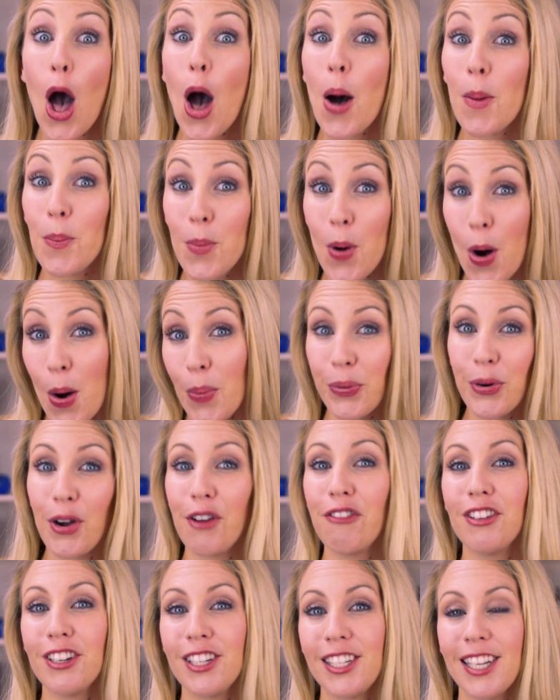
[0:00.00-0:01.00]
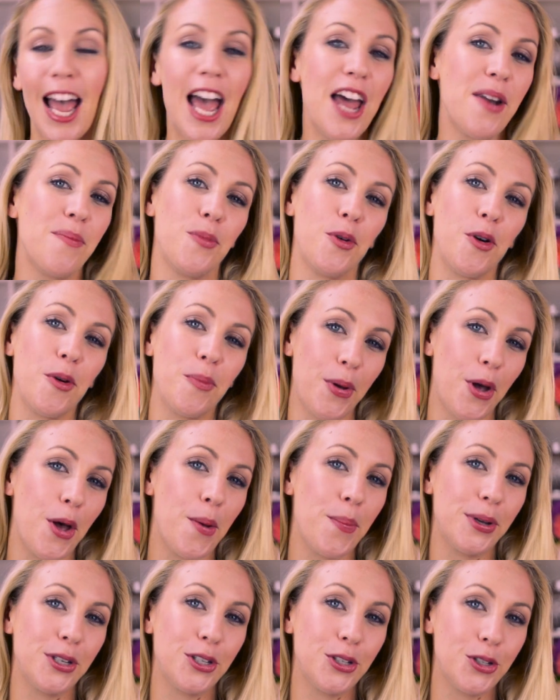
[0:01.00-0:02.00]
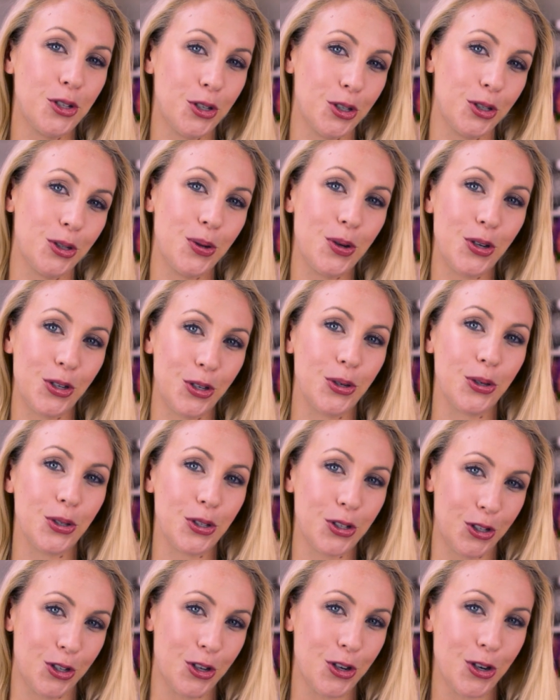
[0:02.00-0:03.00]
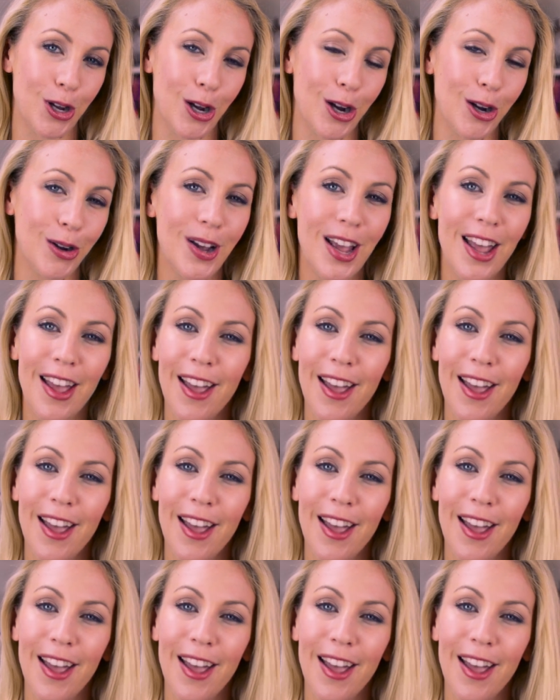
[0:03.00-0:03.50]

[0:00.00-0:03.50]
more profits, and more purpose to your studio.